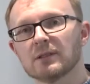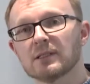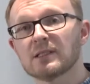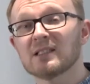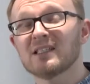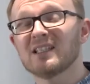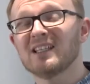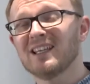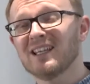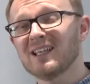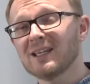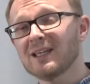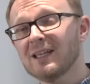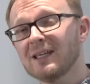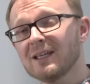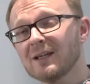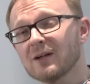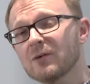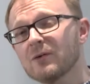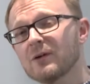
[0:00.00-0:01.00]
It's an
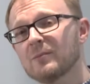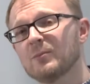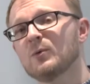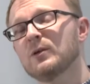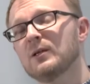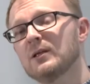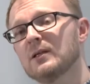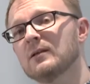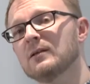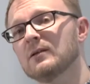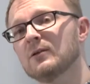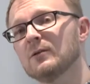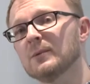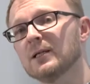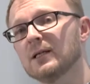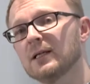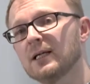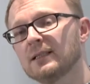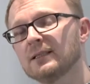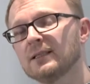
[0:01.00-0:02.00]
incredible thing, the human
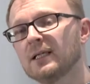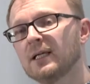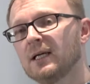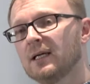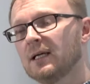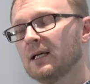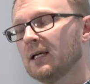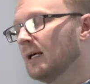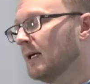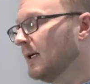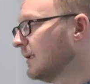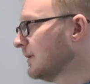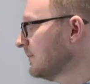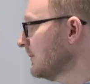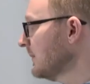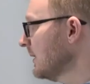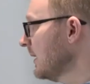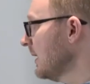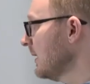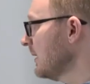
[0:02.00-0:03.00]
eye,
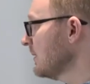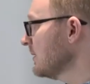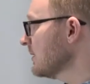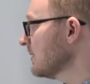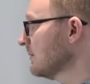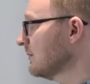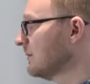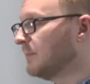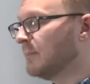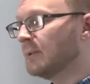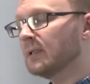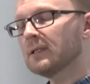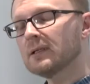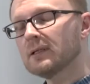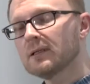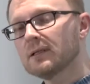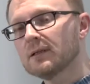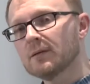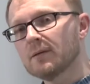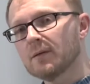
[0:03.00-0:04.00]
and so on. But
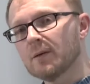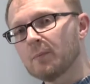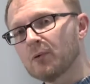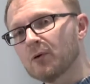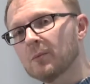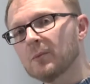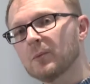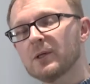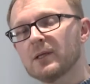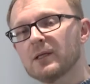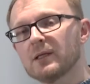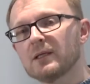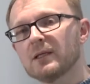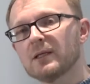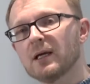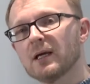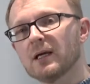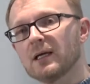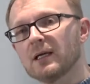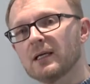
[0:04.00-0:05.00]
the problem with it
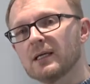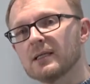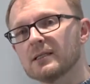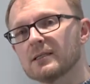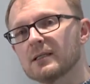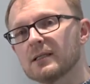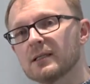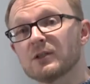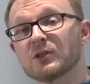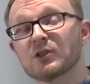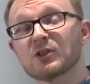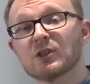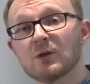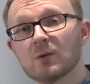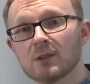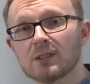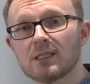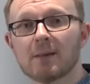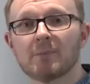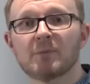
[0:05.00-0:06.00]
is that it's
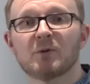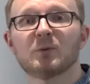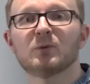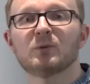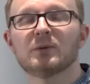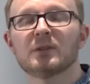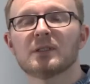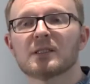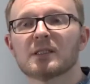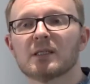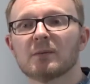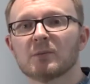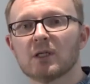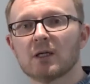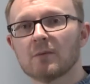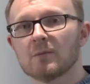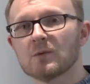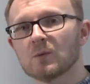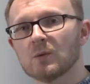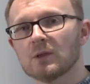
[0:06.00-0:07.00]
so adaptable that
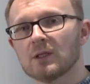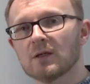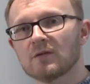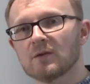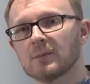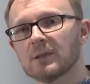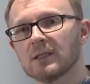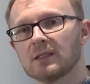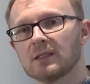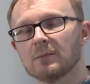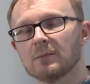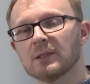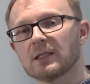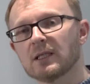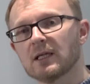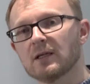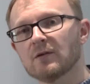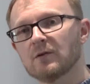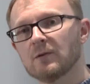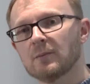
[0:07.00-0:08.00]
sometimes we have to be bit
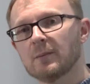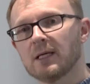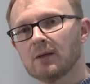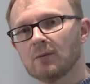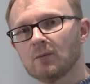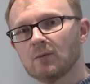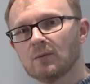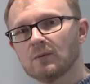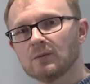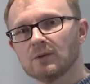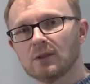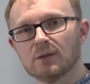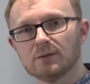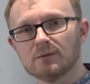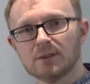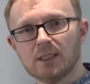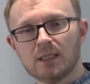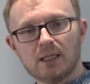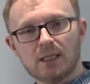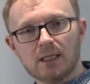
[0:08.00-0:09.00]
careful about,
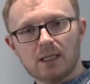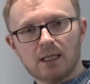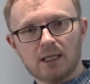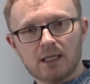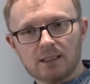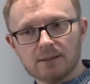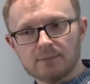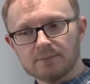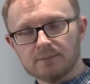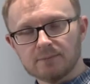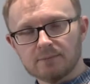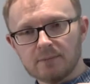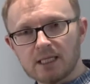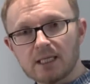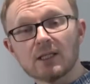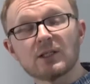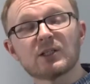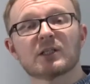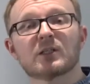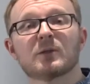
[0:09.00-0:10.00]

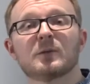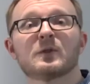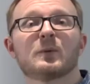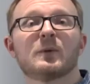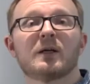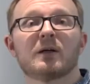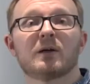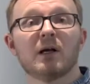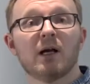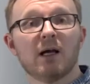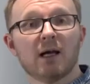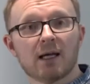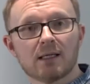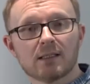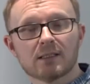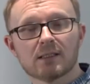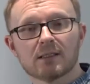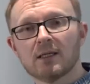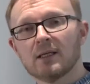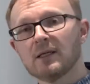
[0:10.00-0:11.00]
making judgments with our
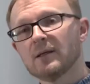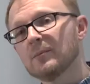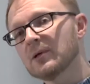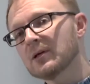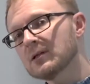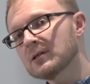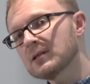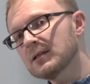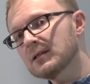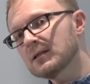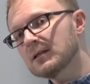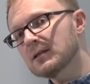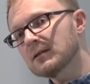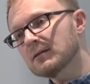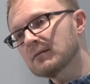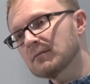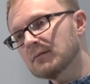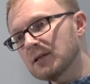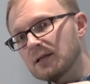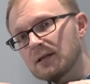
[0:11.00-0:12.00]
eyes, because
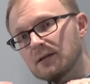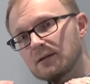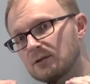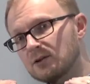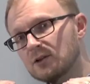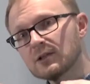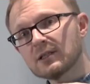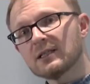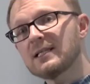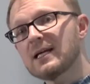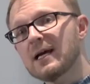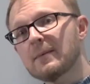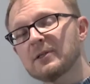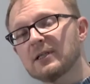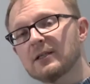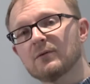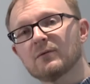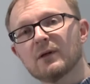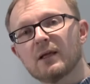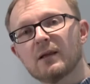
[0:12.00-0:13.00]
they're just
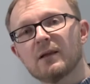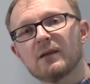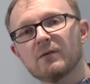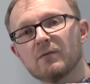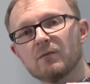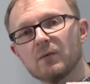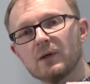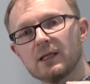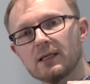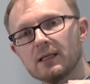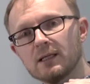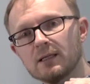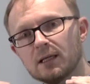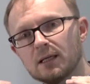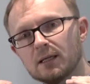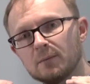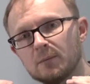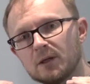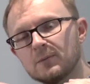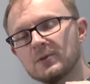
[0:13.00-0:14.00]
adapting rather than really
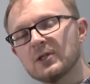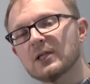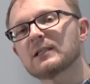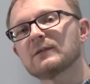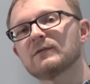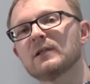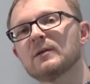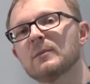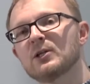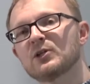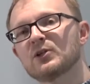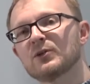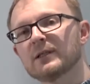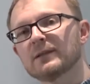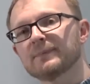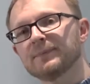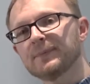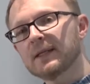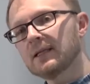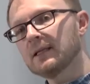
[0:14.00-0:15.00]
objectively
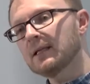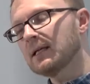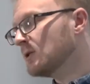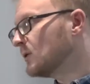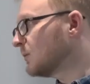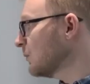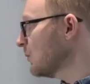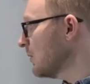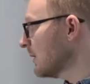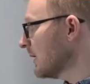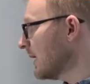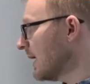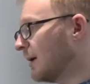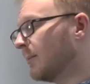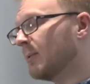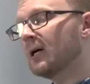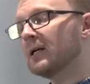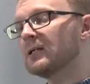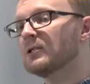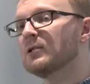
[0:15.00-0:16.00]
measuring. And that's what
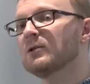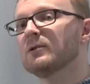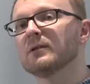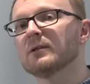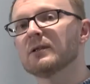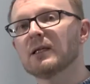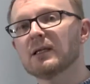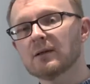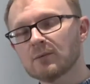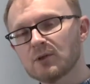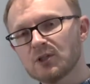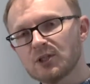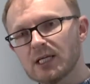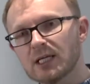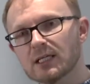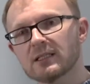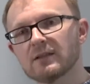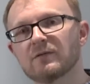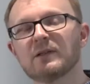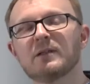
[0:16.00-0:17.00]
calibrators do. They
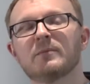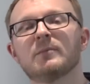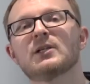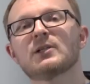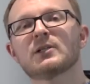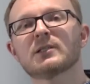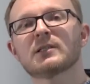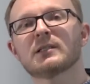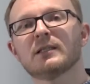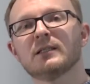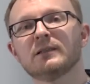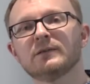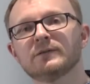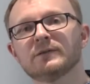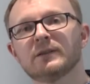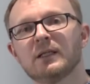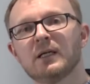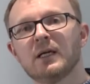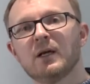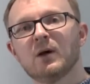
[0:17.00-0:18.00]
objectively measure stuff
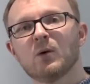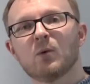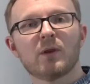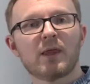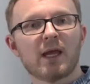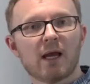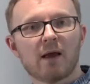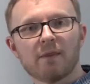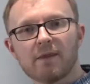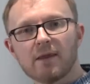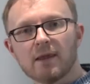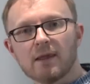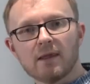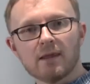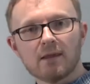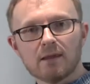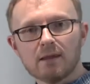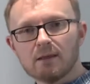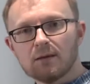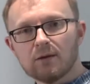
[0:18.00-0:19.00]
without
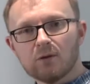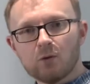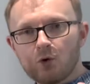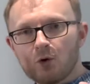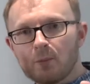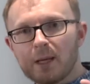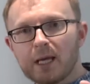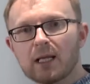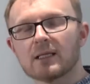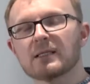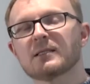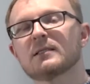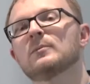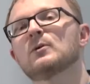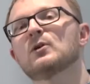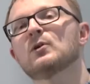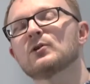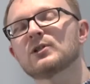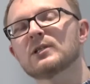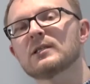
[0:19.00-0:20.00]
the automatic
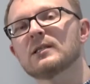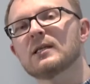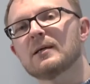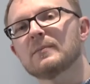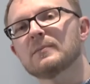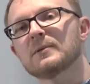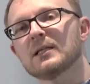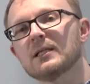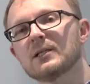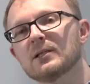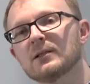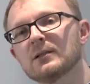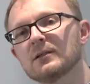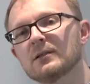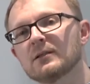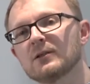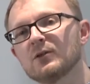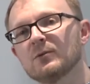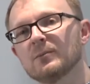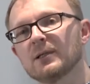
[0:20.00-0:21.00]
subconscious adaptation that
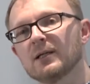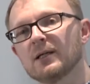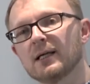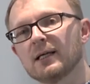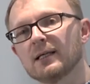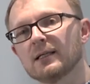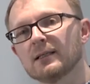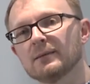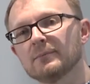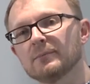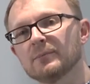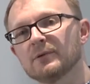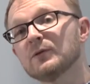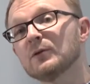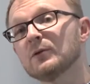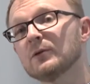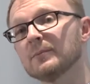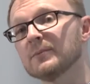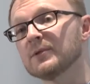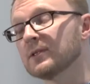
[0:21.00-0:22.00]
the human eye
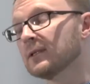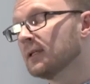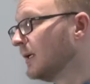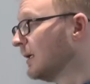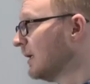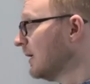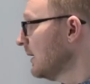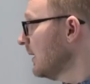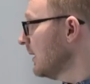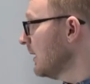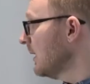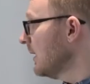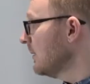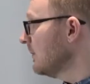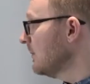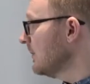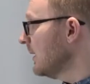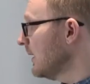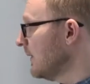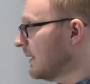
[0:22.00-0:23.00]
performs.
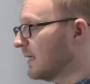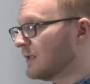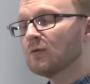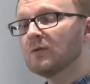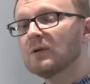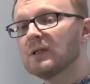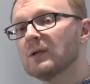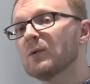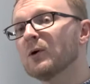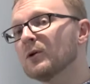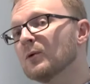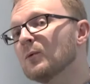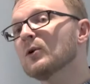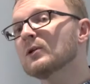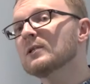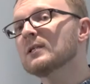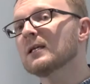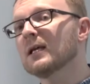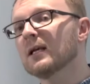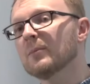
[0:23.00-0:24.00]
And that's really what you
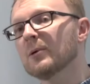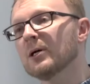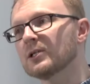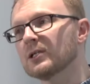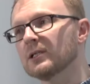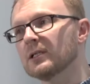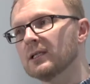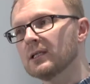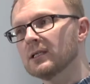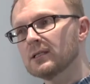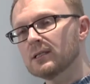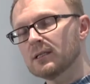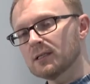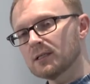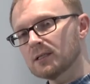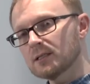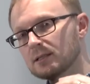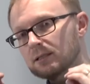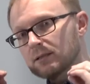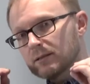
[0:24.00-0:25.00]
want in calibration, is
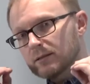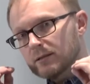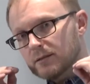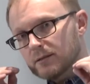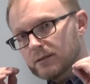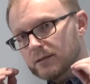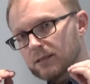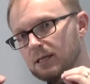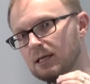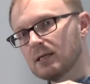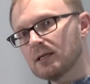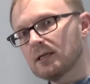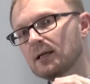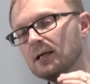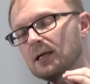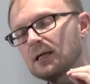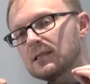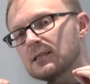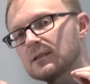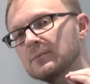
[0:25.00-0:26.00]
this
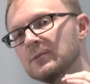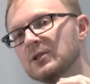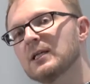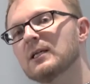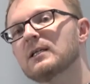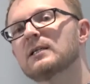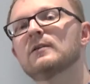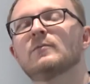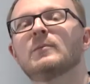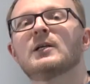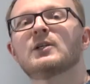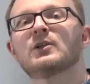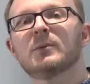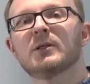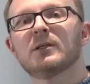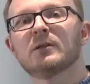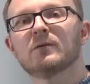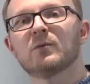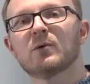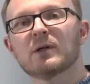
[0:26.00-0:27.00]
standardized objective
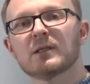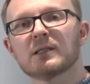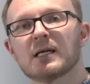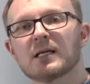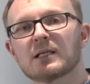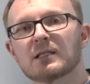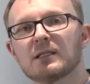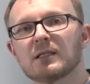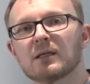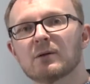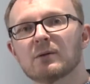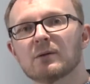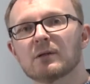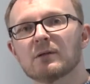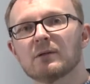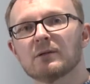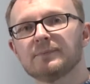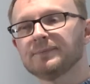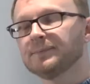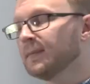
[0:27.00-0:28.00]
measurement of what is actually going
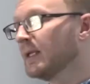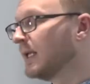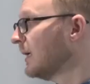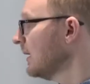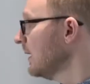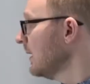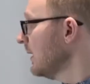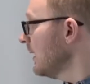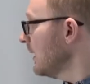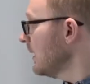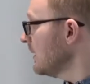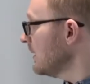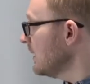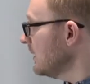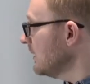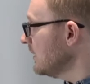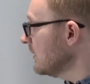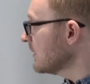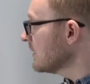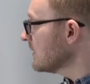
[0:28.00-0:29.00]
on. And
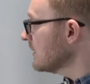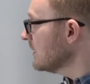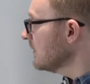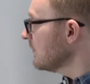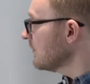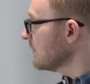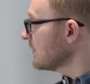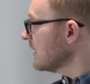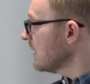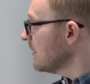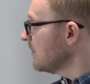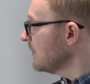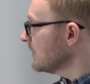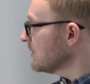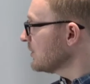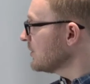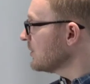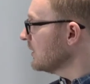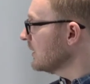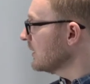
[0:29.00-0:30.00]
here you can see, for example,
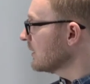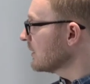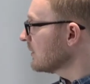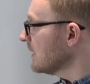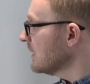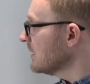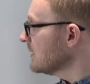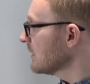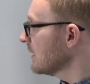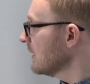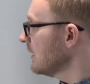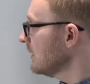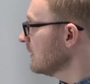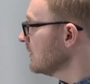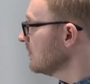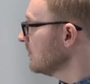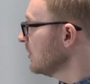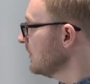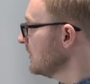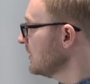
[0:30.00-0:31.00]
it's tuning the grayscale at
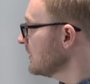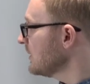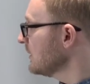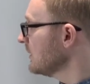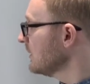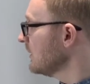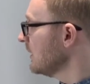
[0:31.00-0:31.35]
the moment.